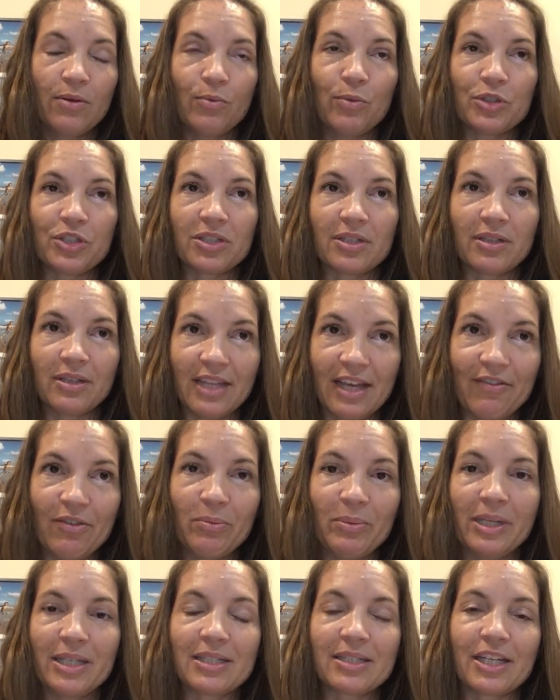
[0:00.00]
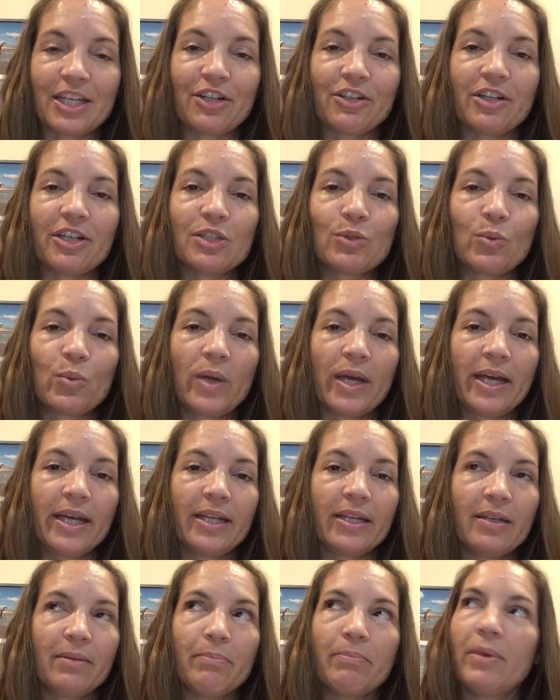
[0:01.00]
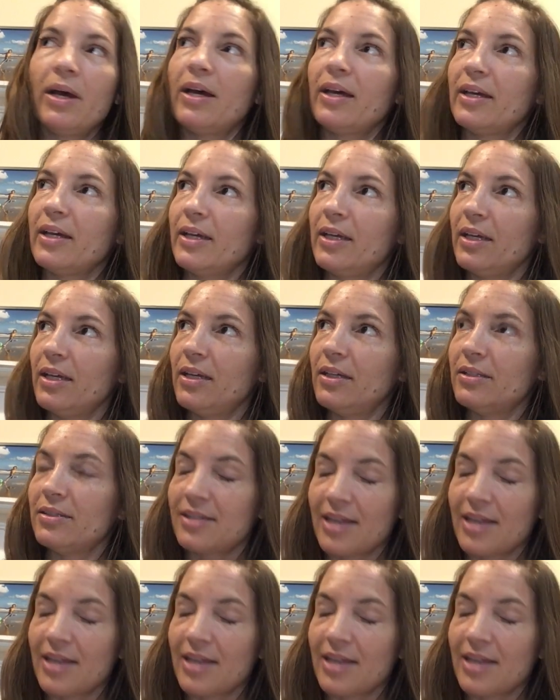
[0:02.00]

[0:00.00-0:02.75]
which is 11 minutes later, is when my